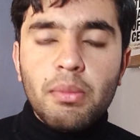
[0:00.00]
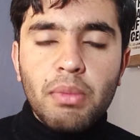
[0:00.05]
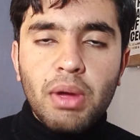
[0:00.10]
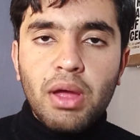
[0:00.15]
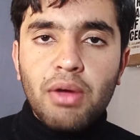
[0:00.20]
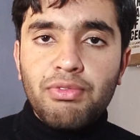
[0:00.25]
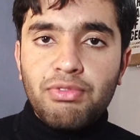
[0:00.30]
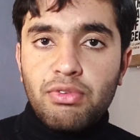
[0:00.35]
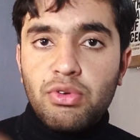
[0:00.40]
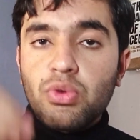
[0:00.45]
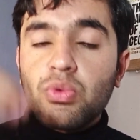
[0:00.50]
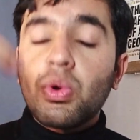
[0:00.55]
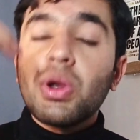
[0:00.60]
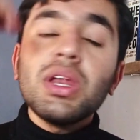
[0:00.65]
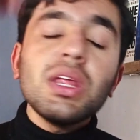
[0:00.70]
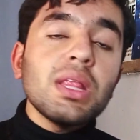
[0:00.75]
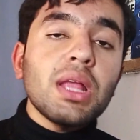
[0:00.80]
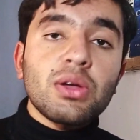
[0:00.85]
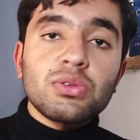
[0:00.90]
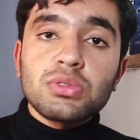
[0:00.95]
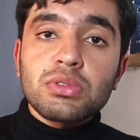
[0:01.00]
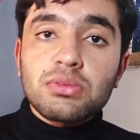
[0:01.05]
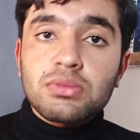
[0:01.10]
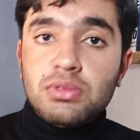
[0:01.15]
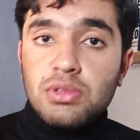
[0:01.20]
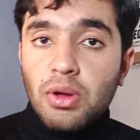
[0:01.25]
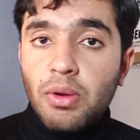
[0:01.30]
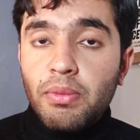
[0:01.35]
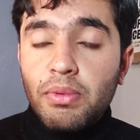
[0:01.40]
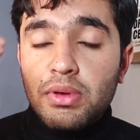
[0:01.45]
If 20,000
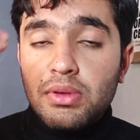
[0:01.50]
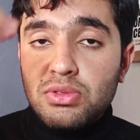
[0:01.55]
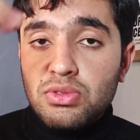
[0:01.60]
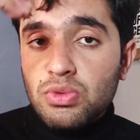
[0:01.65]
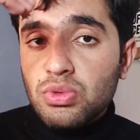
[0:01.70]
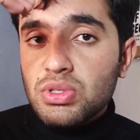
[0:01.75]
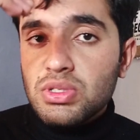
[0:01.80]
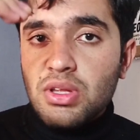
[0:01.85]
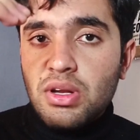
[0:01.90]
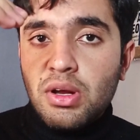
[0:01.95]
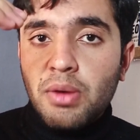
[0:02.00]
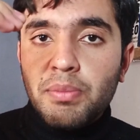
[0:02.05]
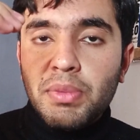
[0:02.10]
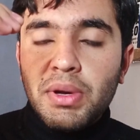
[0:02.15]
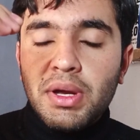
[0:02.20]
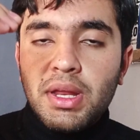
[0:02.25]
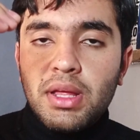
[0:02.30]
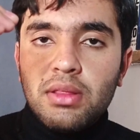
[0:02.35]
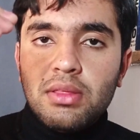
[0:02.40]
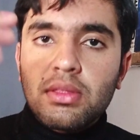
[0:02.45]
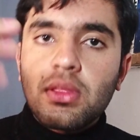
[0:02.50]
students are competing,